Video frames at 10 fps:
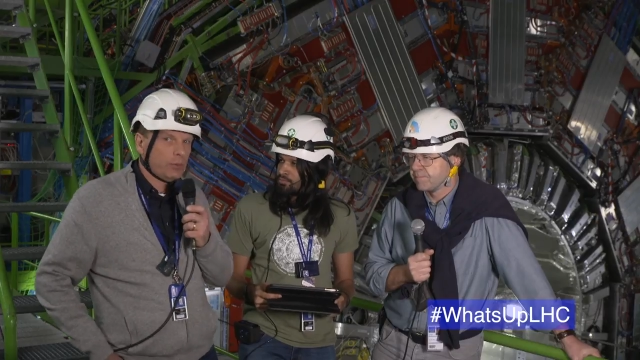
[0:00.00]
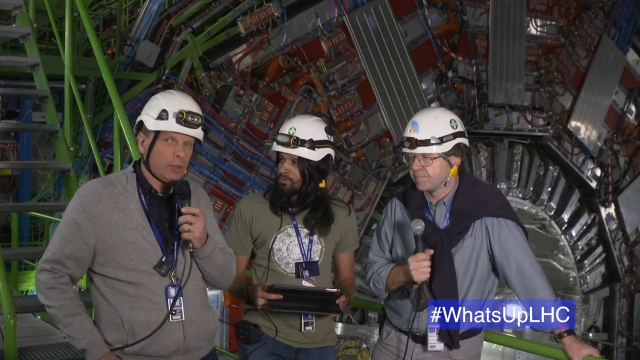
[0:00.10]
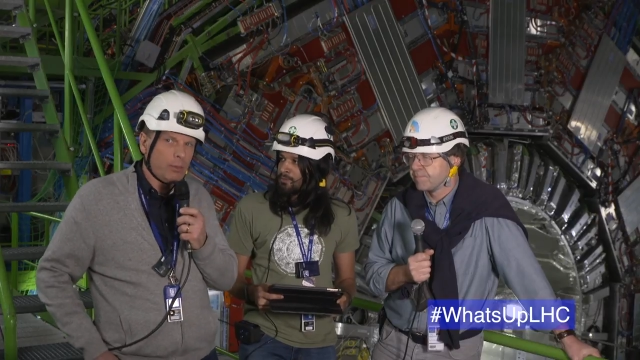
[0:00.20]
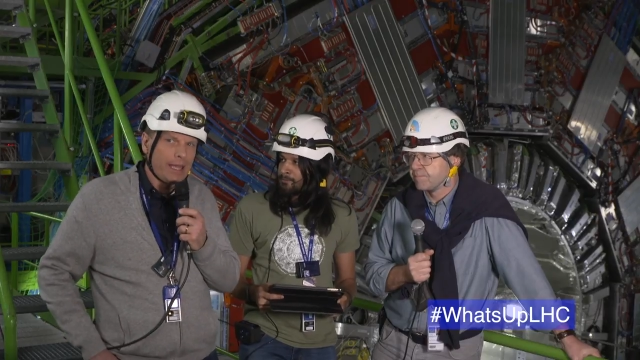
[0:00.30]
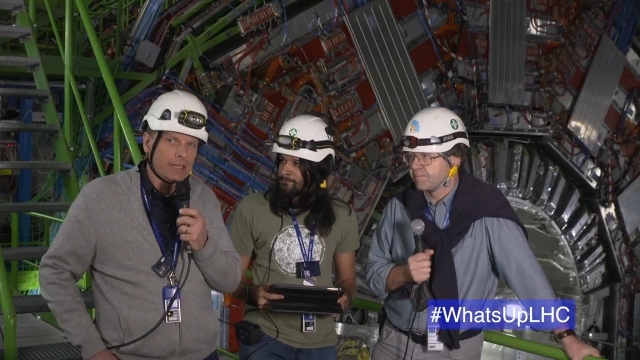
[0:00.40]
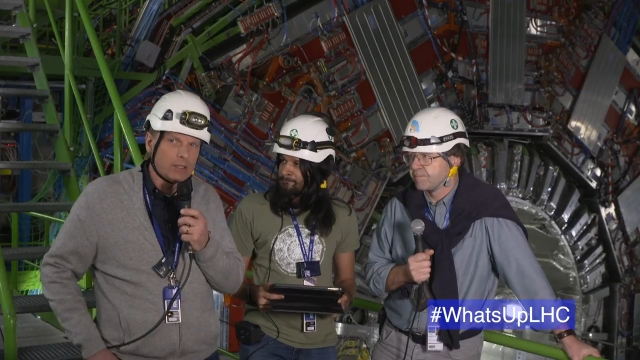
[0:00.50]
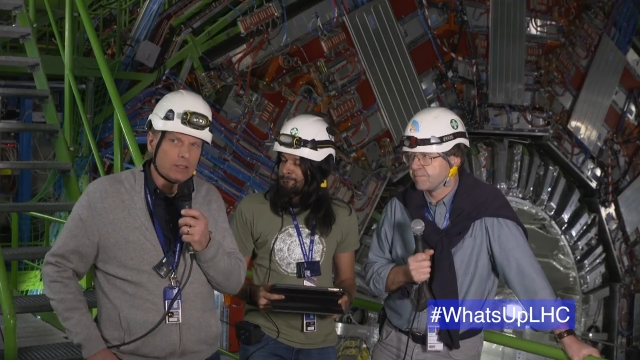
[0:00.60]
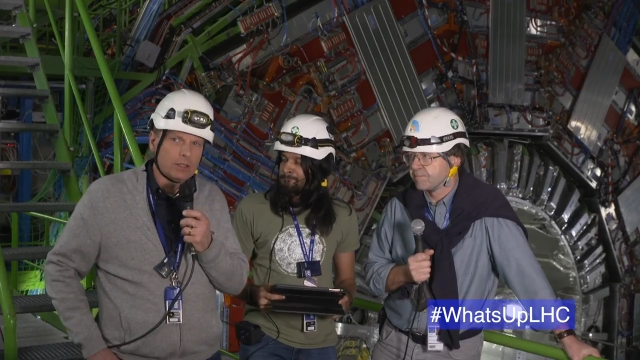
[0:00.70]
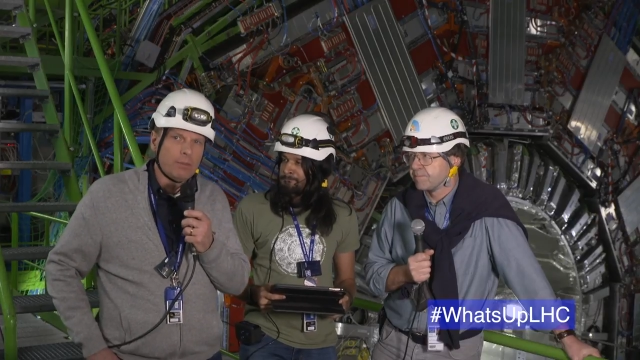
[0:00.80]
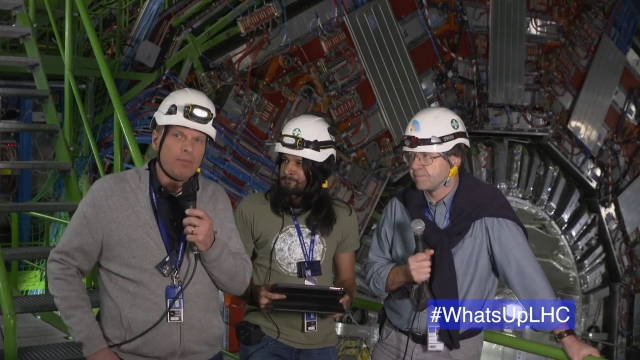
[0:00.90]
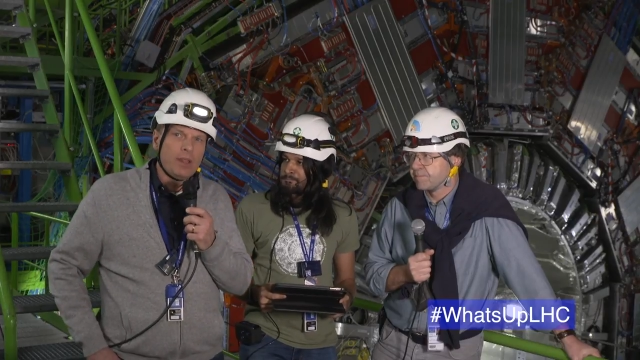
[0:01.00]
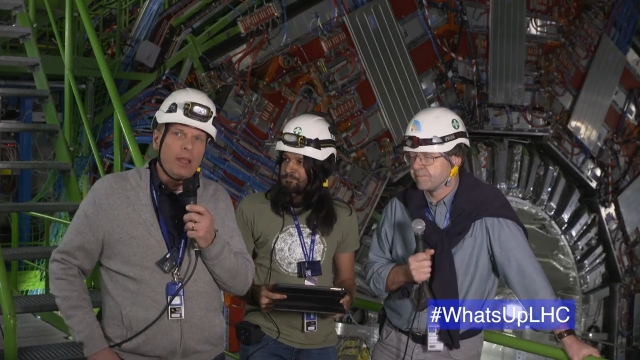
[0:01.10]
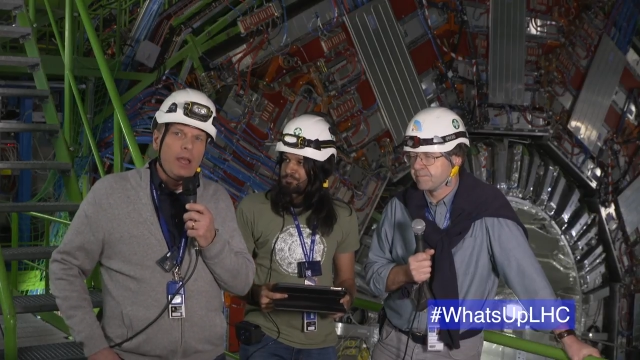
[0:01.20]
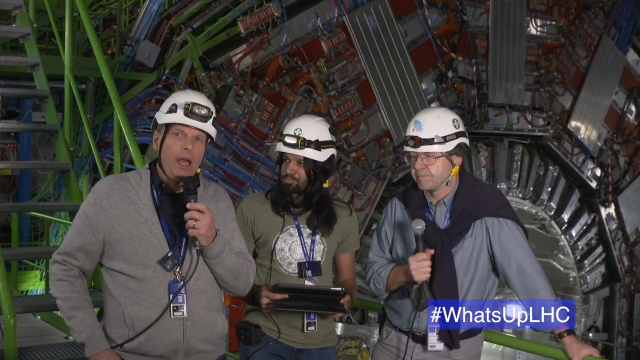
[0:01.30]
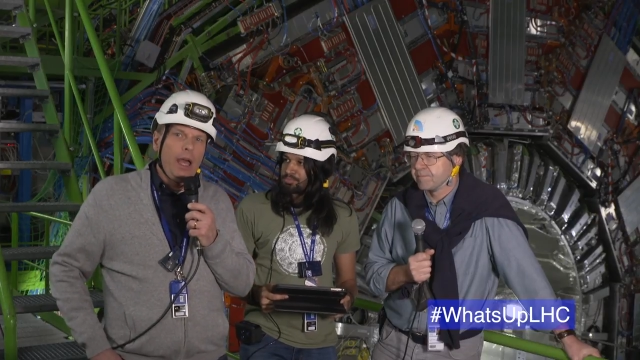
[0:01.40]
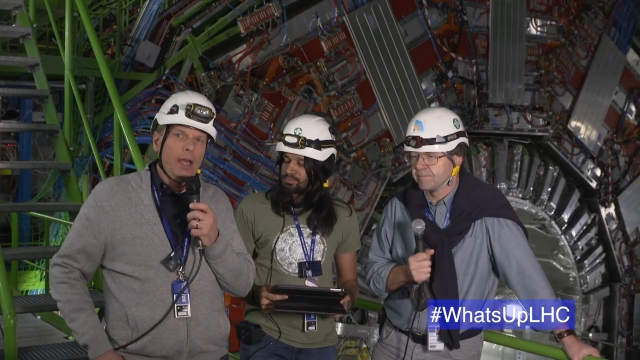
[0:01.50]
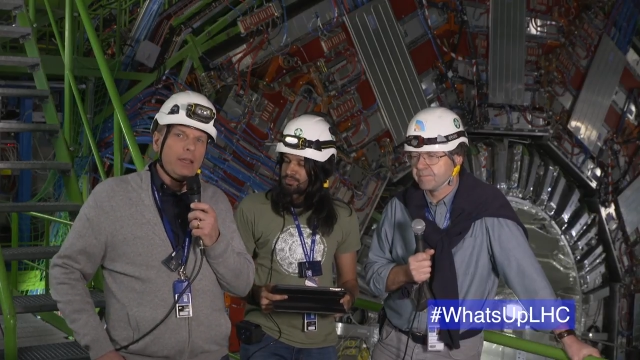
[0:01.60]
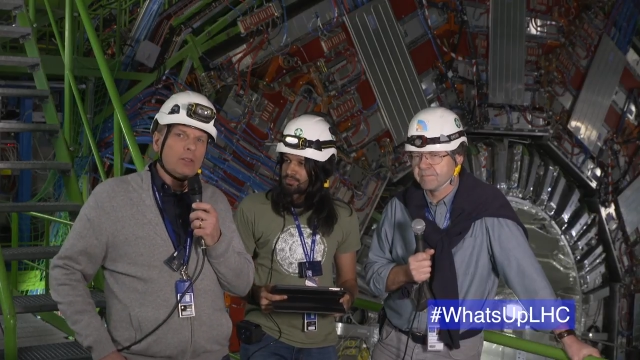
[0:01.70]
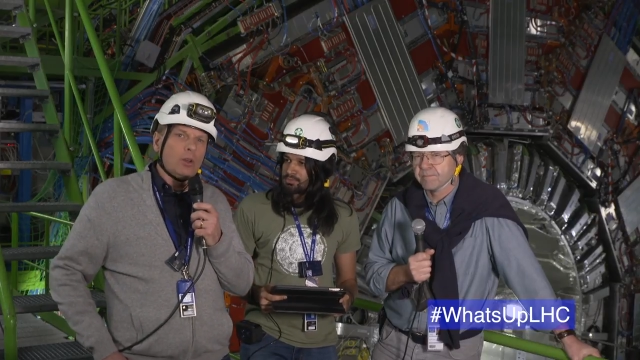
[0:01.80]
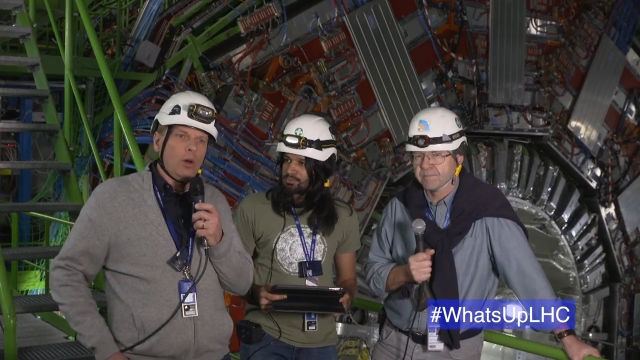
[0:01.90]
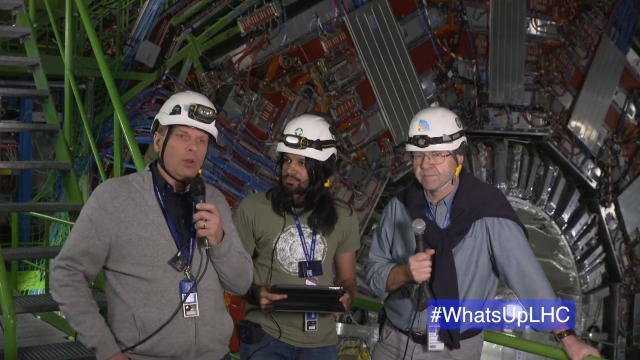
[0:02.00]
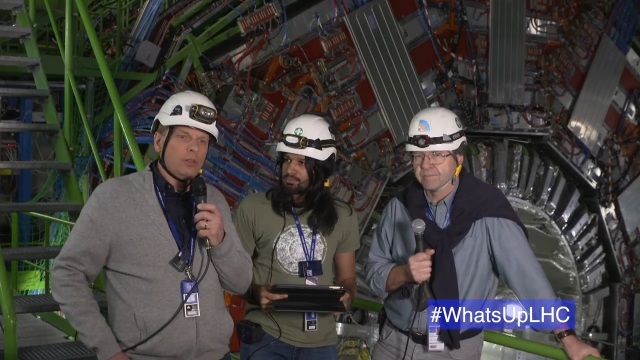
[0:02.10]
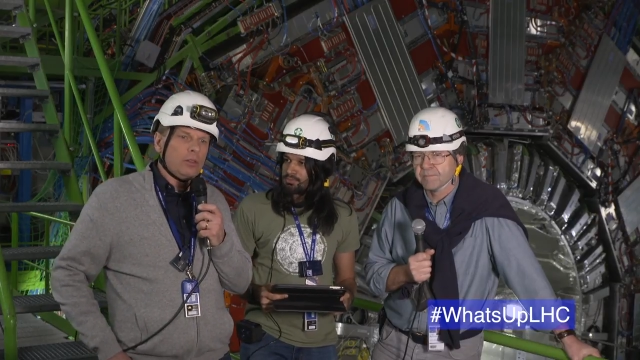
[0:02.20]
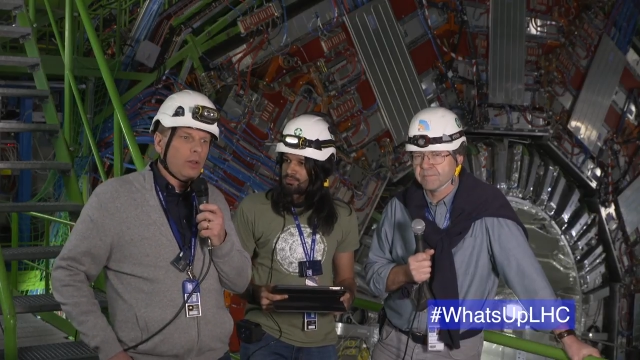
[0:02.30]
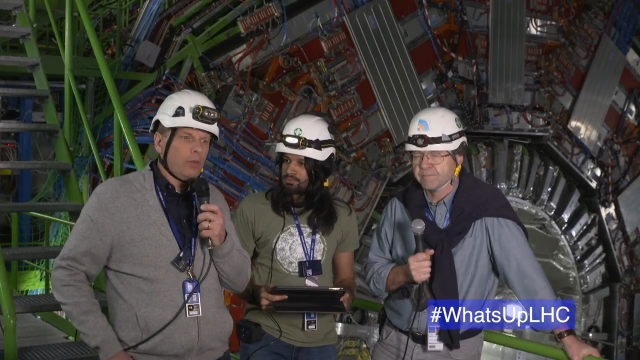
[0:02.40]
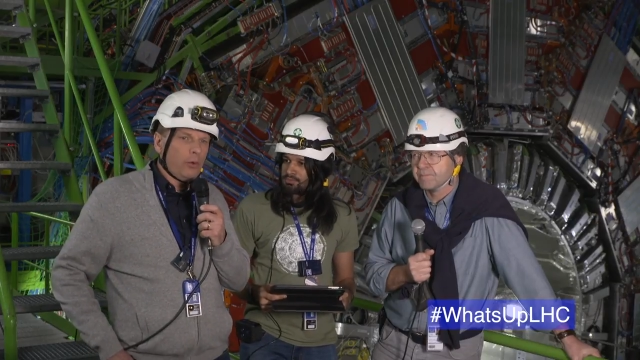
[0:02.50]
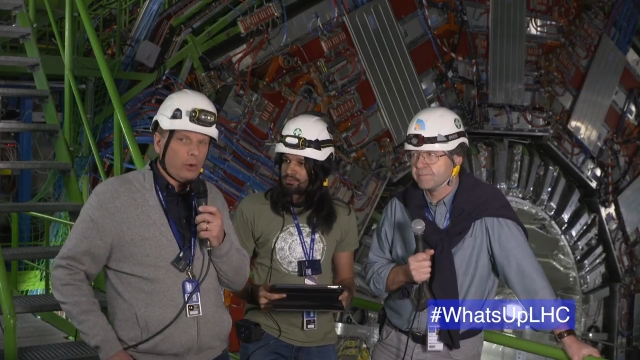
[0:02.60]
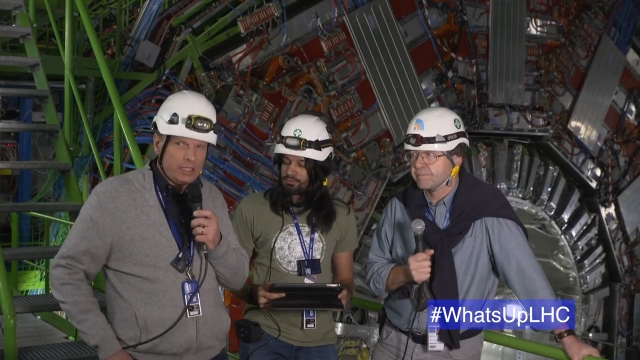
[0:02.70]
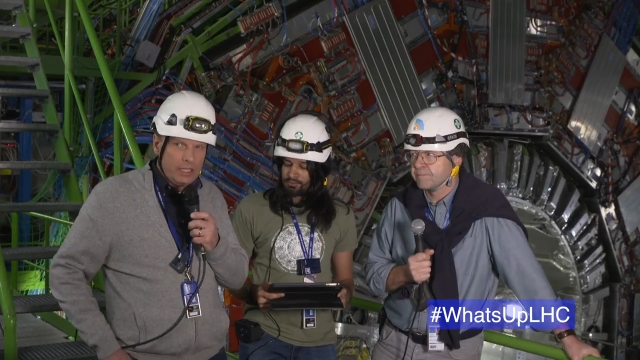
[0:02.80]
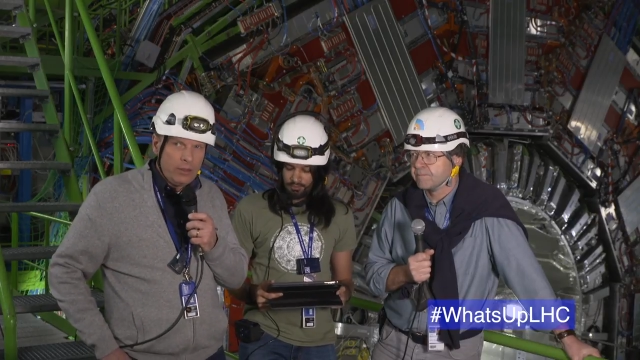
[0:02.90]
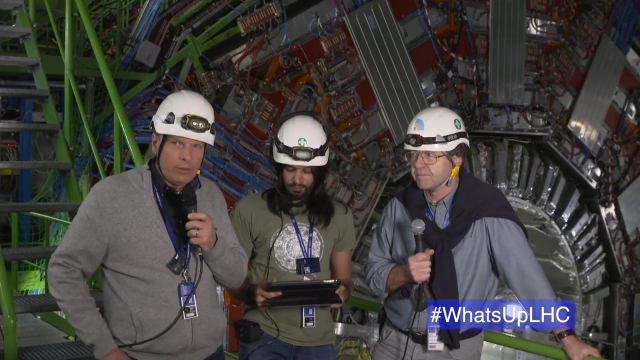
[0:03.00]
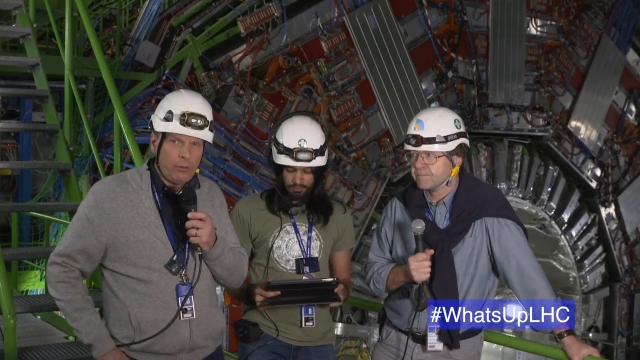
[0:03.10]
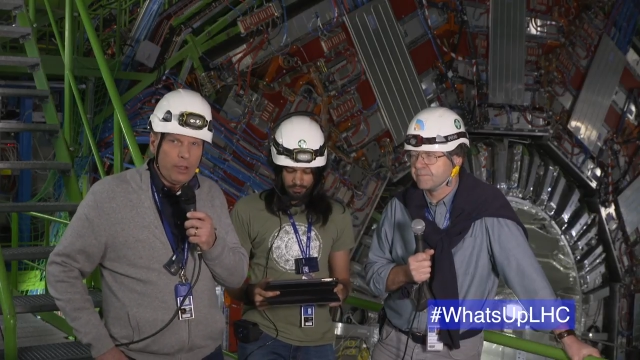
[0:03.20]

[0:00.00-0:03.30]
Speaker 1: for the magnets. And on the 14th of